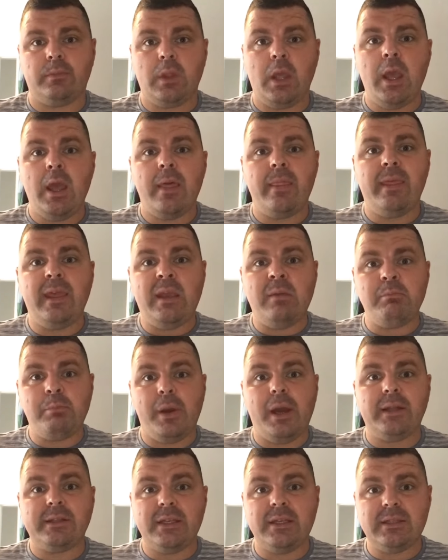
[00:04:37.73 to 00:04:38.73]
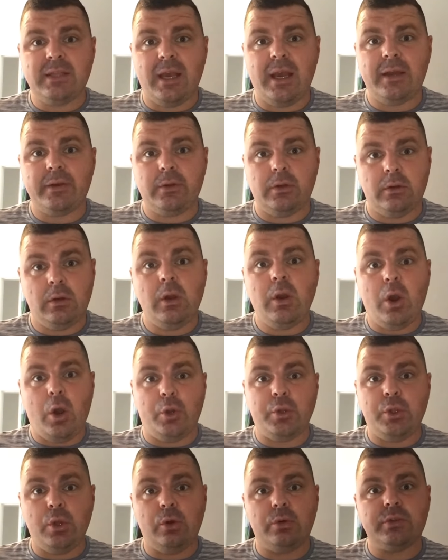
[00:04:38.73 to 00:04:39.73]
the impact it's had on
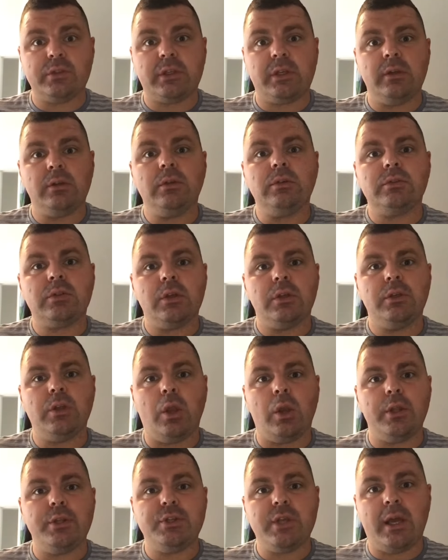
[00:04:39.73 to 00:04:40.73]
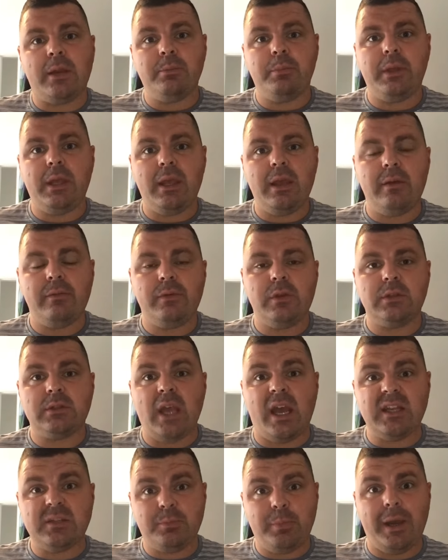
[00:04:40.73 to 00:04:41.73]
your skills, knowledge and behaviours as
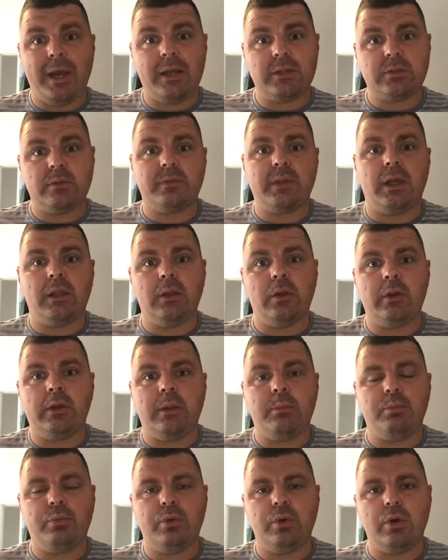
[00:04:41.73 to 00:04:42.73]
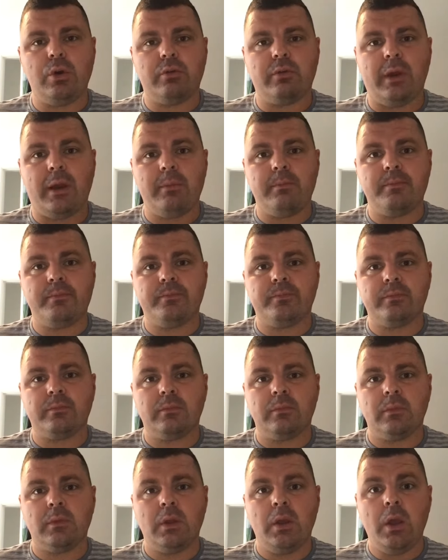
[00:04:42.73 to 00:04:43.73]
part of that learning programme,
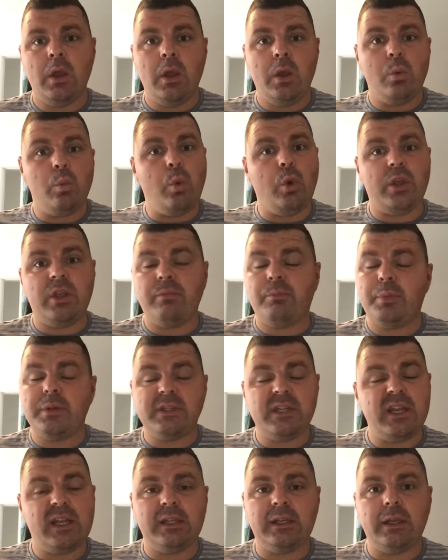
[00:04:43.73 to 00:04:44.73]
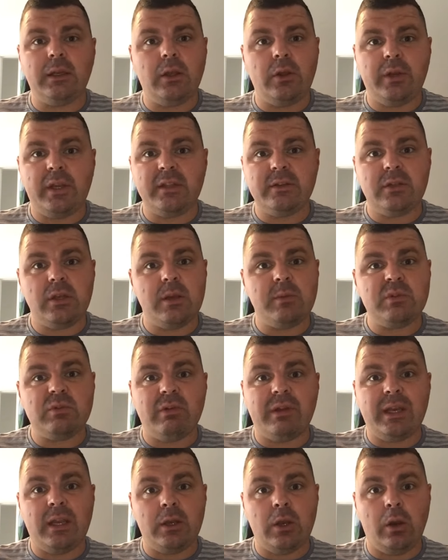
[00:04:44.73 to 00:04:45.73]
what you've particularly learnt in terms of any
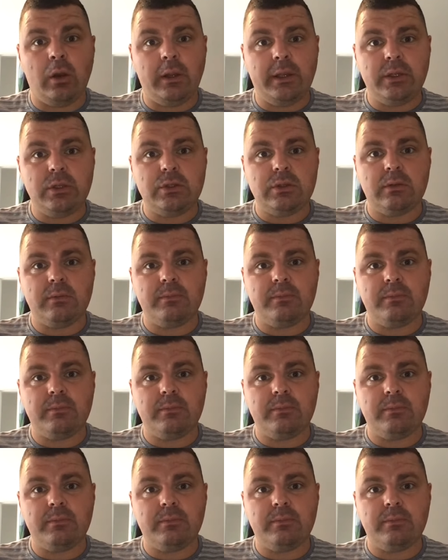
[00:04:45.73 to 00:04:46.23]
knowledge,